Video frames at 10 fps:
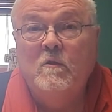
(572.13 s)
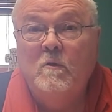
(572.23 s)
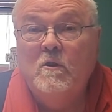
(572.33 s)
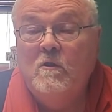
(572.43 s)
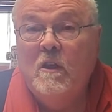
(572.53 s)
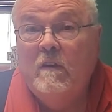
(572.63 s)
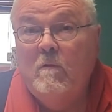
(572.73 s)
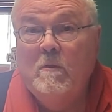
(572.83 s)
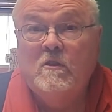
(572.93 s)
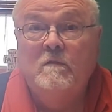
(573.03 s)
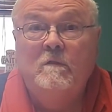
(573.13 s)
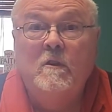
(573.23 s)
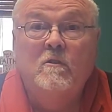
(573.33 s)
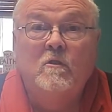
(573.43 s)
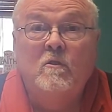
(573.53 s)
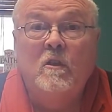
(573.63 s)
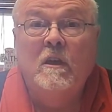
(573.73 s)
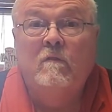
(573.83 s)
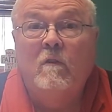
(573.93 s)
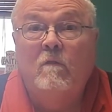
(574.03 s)
when you think of a mission field, you think
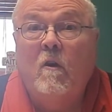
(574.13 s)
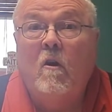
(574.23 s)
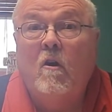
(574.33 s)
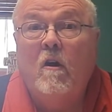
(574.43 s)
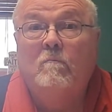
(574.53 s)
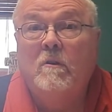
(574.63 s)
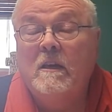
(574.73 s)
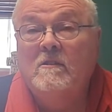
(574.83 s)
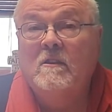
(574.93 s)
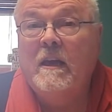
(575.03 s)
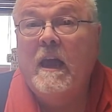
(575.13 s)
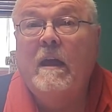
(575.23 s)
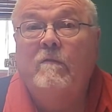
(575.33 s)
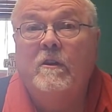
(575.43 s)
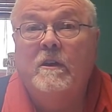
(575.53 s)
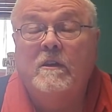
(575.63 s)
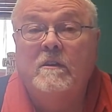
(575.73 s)
of a far-off place like Africa.